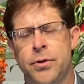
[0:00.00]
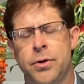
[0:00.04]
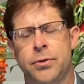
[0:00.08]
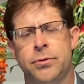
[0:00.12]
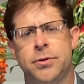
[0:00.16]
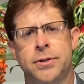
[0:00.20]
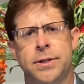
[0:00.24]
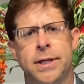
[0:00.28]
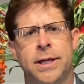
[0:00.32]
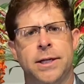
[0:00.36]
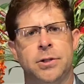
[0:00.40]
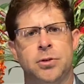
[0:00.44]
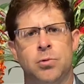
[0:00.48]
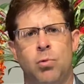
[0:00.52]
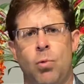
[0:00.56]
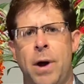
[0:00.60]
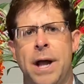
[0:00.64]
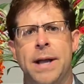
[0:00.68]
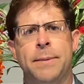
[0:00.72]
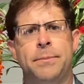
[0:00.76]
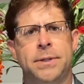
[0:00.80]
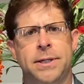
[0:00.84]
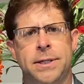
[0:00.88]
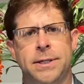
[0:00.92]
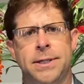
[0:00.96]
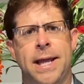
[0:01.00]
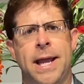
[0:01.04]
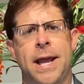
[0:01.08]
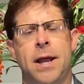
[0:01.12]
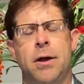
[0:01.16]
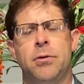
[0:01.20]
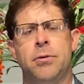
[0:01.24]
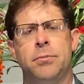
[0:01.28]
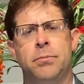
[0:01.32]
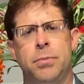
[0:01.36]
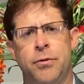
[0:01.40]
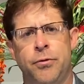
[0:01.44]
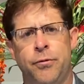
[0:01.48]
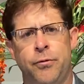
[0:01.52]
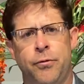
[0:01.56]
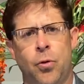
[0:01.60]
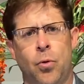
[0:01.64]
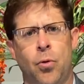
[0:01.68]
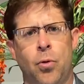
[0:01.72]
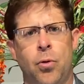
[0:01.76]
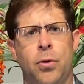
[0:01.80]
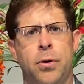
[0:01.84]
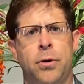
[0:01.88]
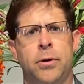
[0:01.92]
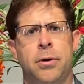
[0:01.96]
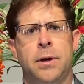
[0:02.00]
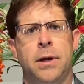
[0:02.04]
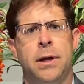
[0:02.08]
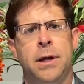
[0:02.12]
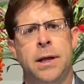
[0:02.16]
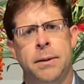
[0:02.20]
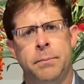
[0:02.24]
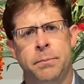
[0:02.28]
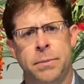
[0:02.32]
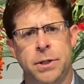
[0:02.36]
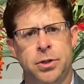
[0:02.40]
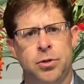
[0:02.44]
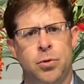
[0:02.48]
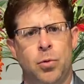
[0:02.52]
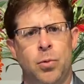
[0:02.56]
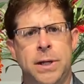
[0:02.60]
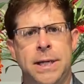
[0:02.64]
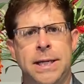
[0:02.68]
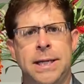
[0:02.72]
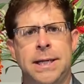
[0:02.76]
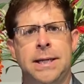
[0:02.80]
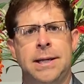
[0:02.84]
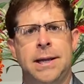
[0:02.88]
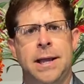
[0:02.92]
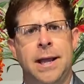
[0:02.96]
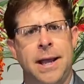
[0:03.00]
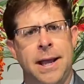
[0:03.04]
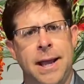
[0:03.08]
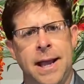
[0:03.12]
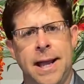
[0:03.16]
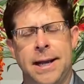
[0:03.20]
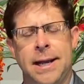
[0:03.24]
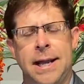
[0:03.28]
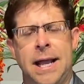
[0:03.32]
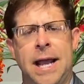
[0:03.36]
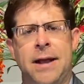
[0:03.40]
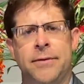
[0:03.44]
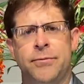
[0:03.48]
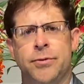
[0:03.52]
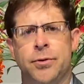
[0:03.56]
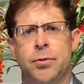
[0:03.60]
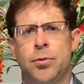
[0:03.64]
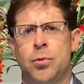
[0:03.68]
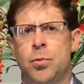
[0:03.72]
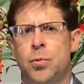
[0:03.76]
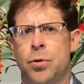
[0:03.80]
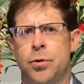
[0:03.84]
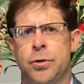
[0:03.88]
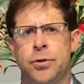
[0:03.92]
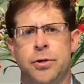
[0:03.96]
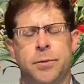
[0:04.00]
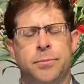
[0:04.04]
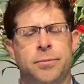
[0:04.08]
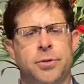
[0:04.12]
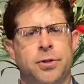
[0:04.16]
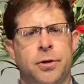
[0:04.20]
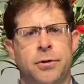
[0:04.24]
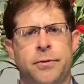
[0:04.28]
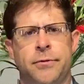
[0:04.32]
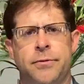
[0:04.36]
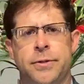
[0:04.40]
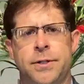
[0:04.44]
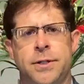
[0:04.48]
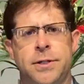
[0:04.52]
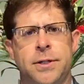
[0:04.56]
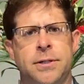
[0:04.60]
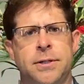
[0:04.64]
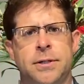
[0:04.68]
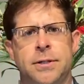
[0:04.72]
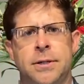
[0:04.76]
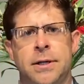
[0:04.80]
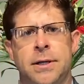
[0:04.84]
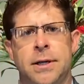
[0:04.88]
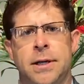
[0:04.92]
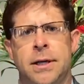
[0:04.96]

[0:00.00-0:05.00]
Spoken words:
those things wiped down before, between, and after the worship services.